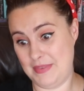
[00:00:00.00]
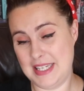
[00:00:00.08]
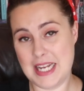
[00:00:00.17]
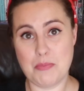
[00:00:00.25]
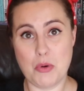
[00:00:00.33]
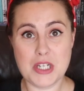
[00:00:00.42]

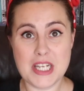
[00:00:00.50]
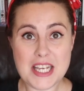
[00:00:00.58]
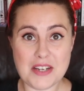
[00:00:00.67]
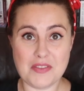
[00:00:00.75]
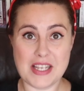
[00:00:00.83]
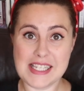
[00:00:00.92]
dead
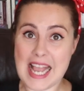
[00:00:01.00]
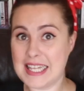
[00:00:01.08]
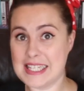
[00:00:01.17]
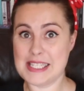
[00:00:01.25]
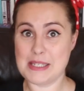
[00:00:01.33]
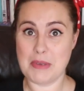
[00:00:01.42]
body of this
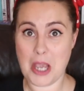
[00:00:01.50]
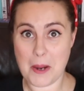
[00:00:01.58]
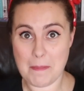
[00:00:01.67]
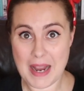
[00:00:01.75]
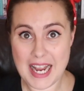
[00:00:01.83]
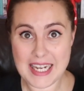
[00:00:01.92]
handsome
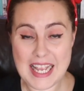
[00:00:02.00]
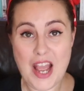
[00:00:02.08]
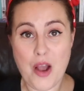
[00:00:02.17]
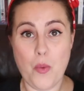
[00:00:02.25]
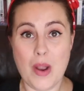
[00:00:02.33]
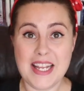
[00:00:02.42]
young man
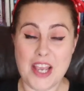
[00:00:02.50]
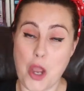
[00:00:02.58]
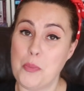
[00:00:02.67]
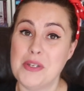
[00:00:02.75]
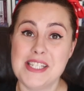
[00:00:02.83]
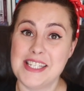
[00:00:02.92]
when he
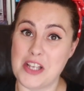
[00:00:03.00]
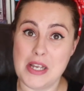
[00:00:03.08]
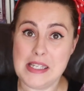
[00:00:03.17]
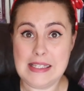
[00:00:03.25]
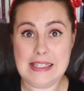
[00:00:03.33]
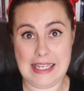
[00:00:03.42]
opens his
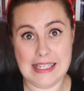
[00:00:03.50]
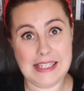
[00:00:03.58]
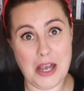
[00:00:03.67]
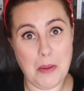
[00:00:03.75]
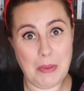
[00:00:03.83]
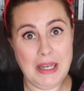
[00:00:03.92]
eyes and
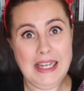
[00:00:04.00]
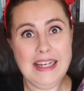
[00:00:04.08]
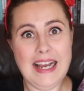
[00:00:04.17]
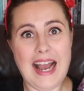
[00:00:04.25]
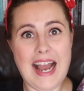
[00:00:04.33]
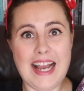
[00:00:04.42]
sits up,
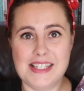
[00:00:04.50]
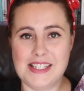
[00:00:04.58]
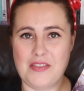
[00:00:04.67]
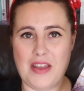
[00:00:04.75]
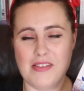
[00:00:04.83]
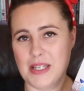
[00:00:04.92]
and
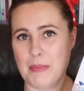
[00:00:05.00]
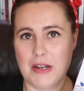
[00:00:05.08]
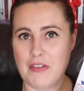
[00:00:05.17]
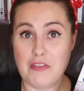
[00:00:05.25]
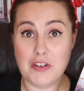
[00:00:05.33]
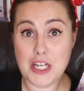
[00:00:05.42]
there is a bit
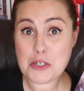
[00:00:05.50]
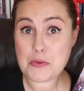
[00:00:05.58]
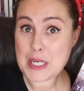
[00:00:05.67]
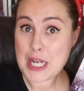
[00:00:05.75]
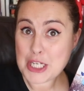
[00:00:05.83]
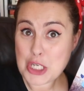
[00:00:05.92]
of a
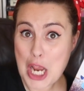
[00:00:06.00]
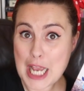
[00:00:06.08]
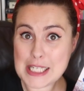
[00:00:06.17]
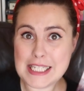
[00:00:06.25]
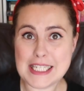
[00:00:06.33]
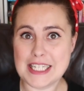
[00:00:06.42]
flutter in her
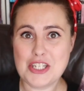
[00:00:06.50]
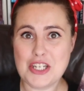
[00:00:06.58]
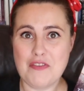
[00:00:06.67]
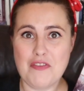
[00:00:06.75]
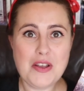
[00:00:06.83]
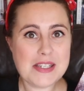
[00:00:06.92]
chest and
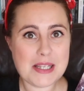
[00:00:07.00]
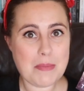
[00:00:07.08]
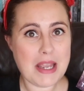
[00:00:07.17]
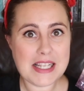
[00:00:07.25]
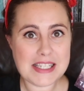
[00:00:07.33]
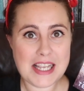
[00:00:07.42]
she feels a
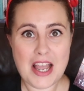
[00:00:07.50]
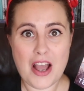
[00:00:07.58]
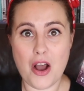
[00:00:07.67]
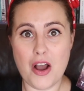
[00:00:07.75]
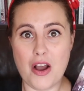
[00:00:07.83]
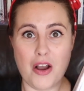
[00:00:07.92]
bit
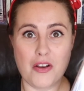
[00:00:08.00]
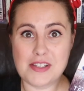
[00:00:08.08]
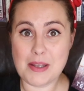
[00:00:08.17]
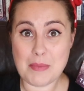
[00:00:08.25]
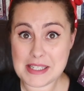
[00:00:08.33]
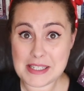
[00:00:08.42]

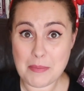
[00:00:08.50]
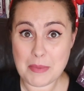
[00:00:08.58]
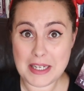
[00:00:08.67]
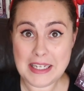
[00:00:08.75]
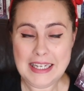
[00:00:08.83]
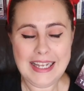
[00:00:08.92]

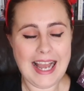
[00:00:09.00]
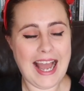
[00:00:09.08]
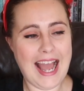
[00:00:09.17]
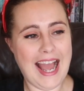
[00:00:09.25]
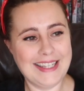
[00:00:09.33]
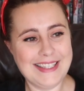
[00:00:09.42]
something,
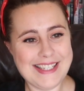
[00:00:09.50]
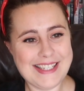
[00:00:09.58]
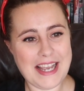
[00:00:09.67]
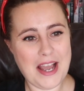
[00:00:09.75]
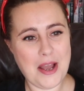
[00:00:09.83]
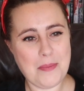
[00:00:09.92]

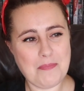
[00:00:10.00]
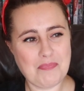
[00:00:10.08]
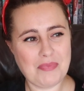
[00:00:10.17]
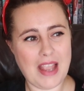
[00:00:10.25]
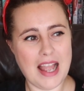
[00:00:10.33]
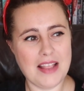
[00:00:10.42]

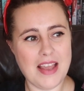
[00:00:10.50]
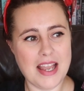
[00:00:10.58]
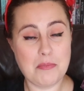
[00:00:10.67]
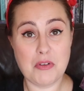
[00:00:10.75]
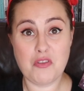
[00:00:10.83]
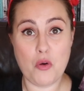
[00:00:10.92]
and
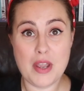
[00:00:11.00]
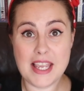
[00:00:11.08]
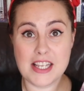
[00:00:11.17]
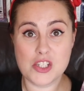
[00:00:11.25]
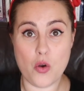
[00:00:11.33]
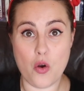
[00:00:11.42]
then before he
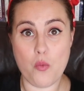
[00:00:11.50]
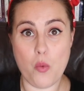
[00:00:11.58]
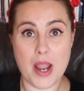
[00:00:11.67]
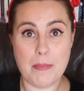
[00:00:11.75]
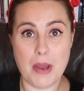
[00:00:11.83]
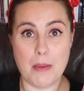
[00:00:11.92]
can sort of
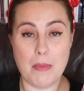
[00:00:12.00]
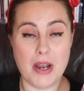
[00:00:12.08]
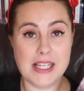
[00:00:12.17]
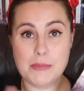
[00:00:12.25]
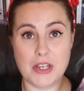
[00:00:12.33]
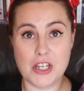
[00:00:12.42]
wipe her
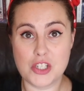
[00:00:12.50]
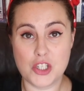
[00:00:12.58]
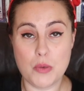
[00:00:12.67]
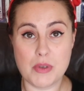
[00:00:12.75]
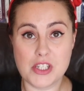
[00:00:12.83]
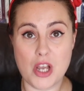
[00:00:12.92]
mind,
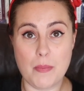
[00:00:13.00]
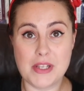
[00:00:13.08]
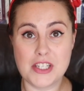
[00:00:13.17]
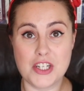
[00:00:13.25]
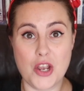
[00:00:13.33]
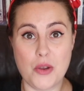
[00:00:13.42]
because humans aren't
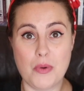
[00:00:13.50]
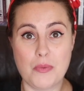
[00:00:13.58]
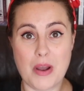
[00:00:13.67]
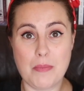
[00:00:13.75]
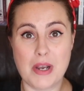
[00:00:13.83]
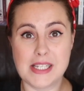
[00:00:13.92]
meant to know
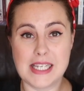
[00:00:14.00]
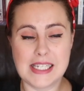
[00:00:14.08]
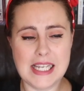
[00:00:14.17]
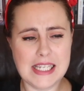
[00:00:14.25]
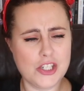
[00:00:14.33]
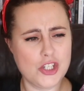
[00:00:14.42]
vampires
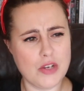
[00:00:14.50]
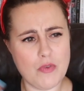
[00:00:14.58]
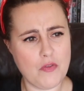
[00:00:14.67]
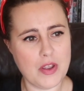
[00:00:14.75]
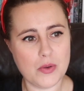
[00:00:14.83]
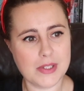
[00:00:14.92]
exist, she
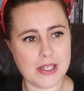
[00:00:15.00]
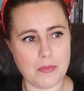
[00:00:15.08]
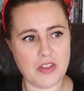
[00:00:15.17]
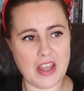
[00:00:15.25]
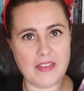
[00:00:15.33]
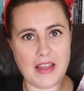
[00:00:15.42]
reveals
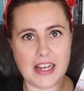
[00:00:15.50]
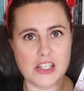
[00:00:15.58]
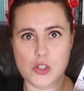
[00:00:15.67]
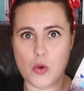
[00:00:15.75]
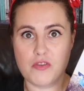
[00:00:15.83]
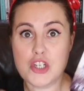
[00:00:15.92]
something that
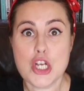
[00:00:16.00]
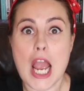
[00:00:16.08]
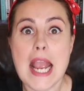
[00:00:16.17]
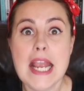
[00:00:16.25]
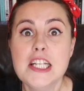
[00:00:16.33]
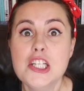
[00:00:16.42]
can sort
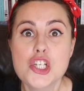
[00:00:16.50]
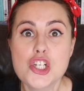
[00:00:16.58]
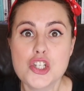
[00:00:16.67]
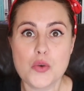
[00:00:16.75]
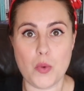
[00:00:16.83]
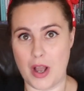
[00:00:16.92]
of
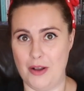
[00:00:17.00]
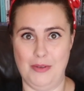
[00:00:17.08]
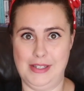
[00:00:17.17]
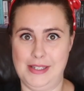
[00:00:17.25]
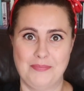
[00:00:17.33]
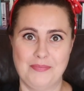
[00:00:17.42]
change the
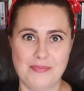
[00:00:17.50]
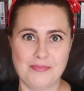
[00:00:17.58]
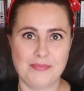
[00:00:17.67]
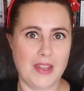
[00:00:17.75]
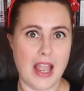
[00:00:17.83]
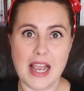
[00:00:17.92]
world,
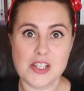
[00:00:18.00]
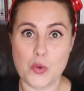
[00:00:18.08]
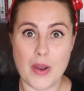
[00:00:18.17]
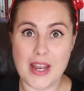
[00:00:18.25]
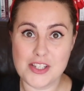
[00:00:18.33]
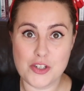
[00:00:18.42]
as
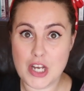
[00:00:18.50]
always